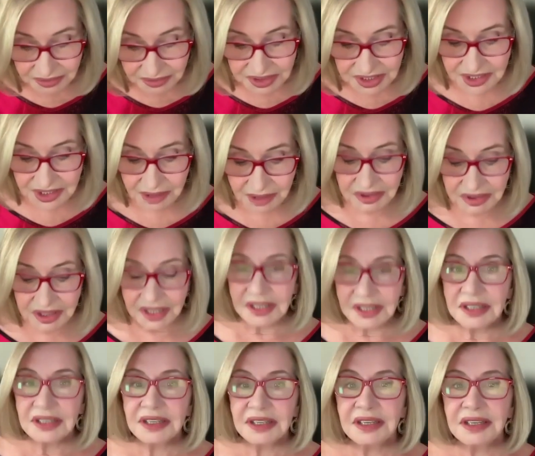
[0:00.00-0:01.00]

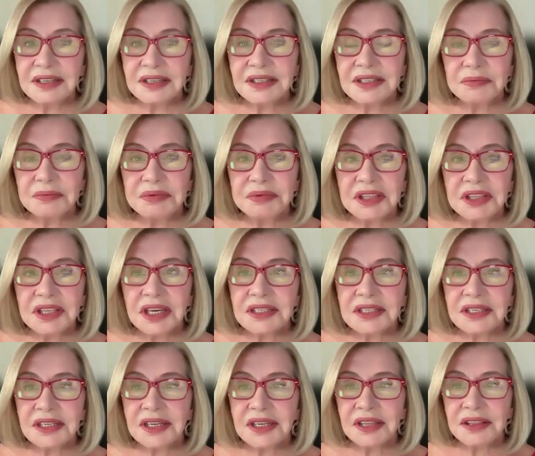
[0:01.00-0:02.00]
something to put that
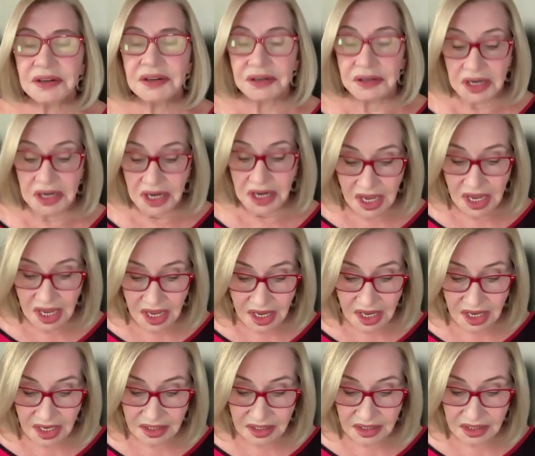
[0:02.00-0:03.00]
together.
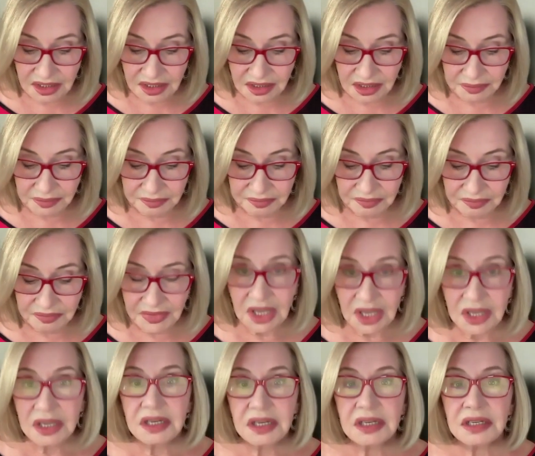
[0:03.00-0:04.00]
And
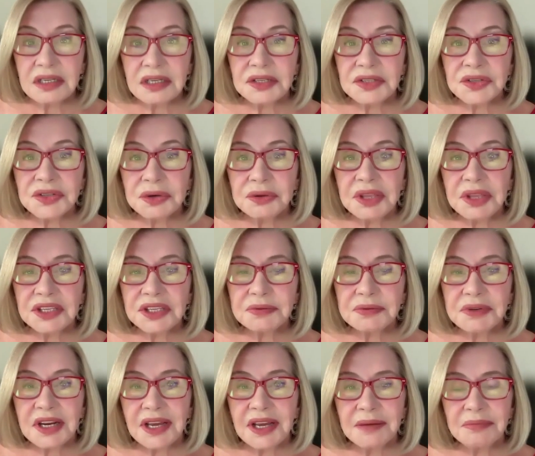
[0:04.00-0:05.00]
so that's
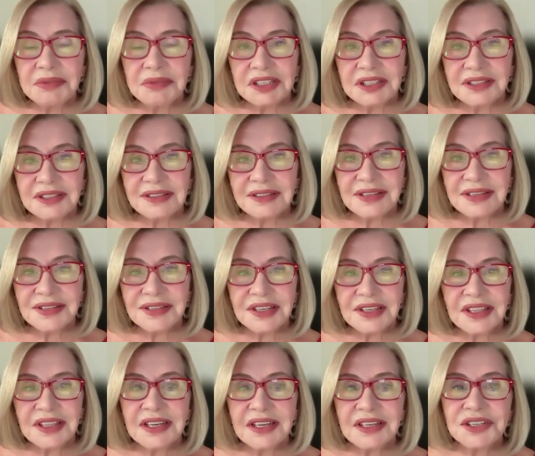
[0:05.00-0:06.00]
what happened. So I'd
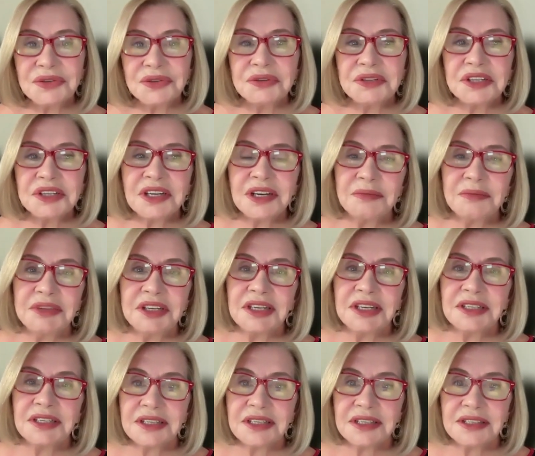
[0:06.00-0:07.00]
like Jude to come in and
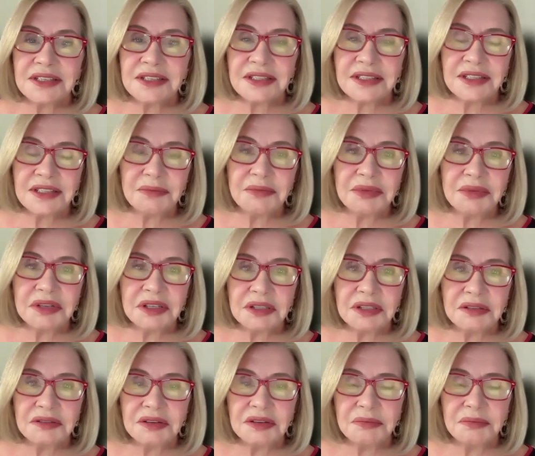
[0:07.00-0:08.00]
tell us a little bit
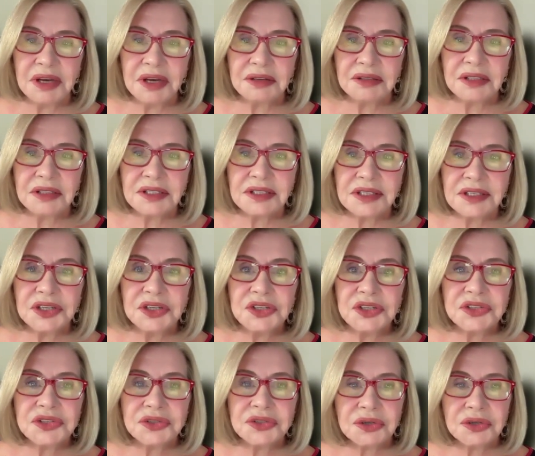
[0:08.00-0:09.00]
about the Synergy
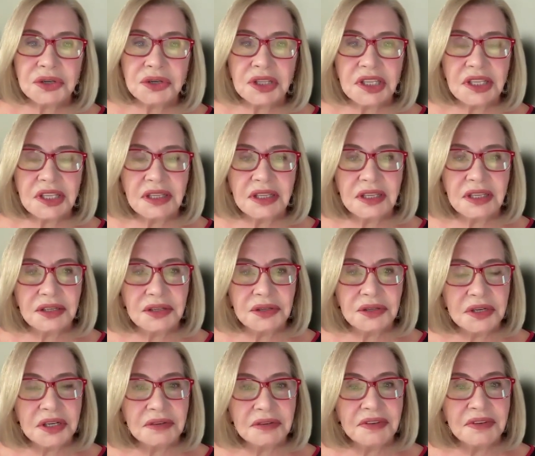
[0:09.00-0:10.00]
Circle and the
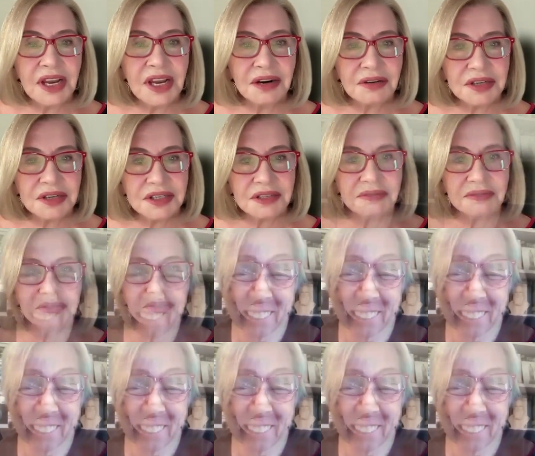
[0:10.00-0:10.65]
Unit of Narrative.